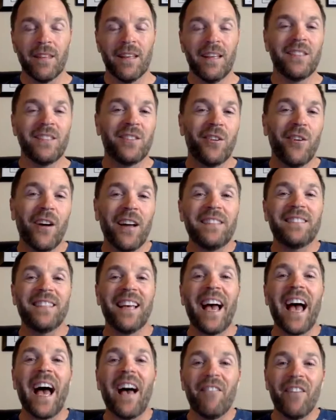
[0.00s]
It's great
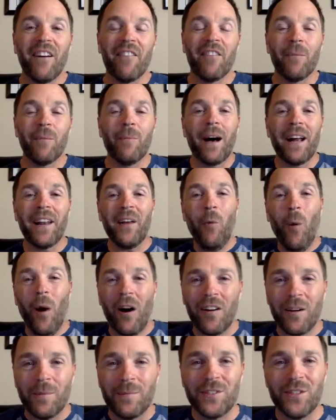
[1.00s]
to have everybody.
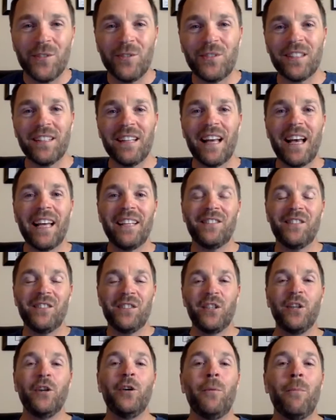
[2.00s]
Welcome to tonight's
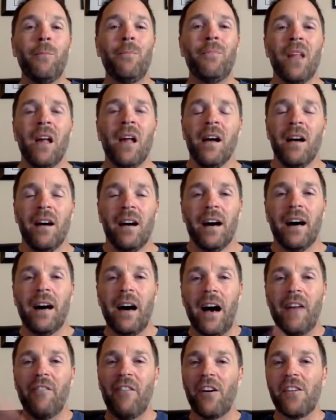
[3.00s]
Zoom.
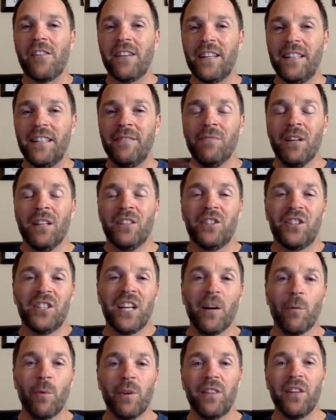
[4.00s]
Uh, I've already
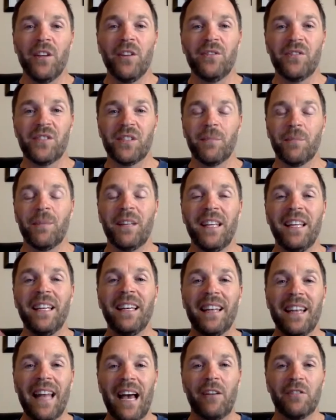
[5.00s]
shared with you some key
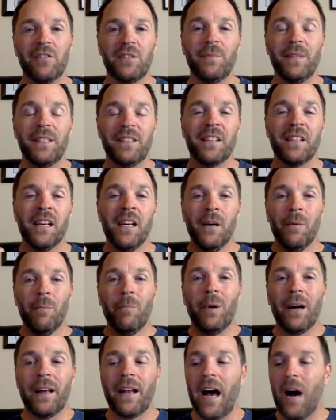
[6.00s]
announcements,
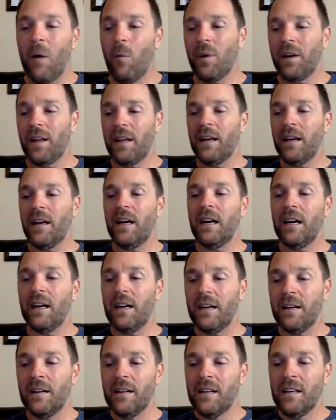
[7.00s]
but I want to
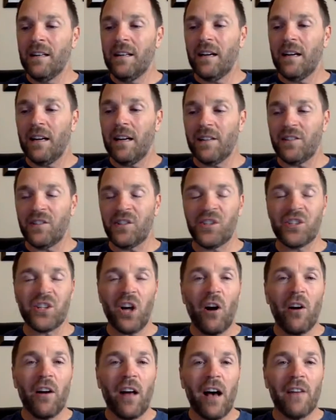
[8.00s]
uh, uh,
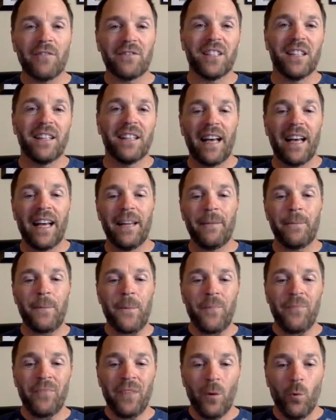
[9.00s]
start off tonight.
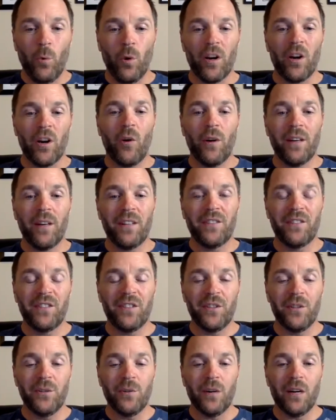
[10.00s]
We're going
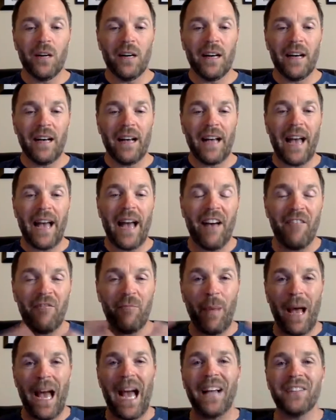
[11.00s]
to uh, have
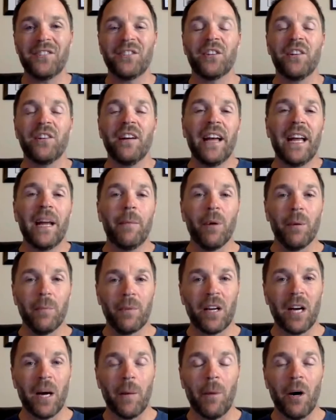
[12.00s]
Pastor Abram
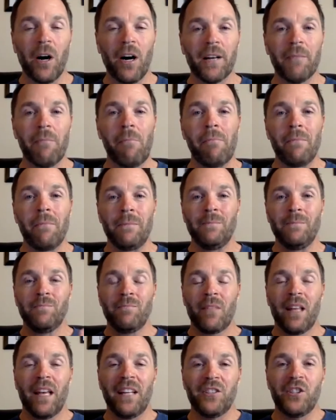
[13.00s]
come on
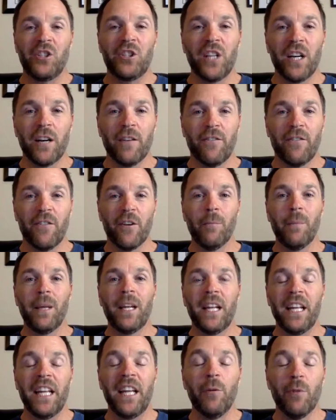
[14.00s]
and share for a
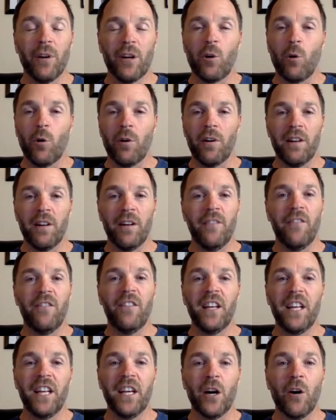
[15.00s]
minute. He recorded a
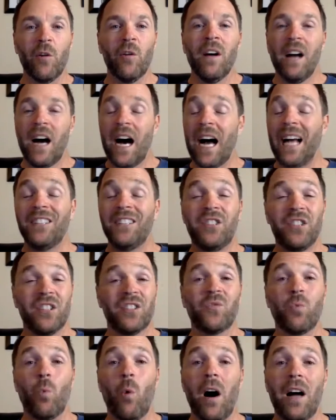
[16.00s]
video. I
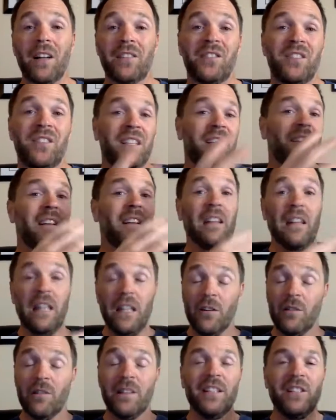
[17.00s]
just watched it
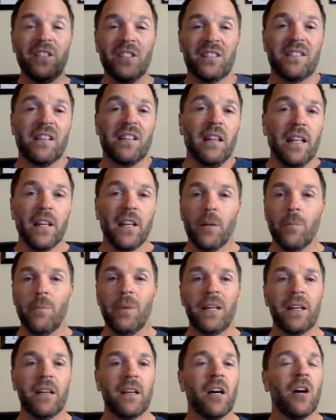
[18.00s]
literally just a little
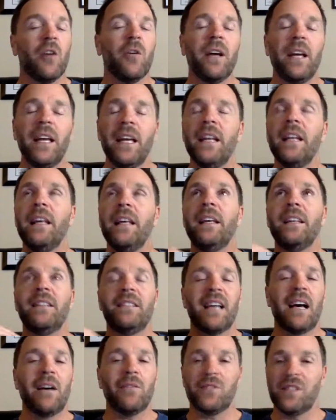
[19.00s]
bit ago. It
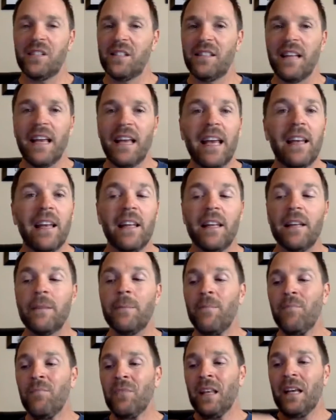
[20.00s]
is outstanding.
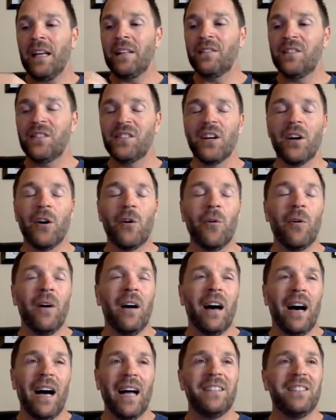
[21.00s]
And so
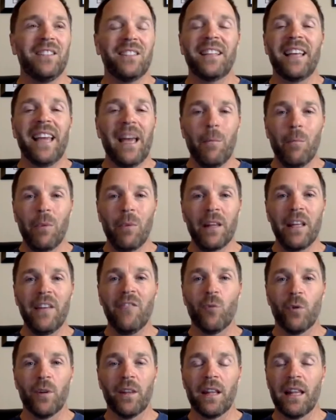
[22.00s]
I just can't believe
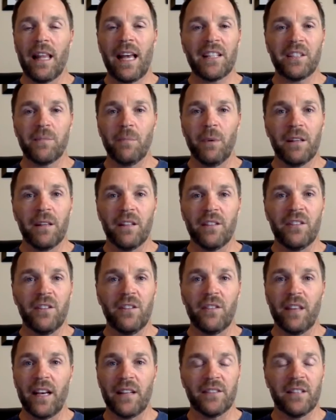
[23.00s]
we're in the last month of
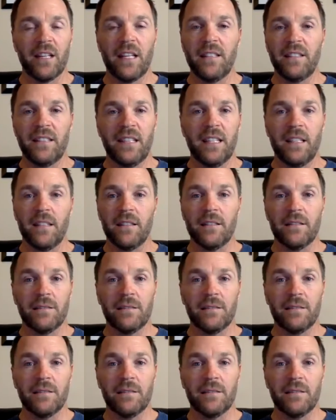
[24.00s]
2018.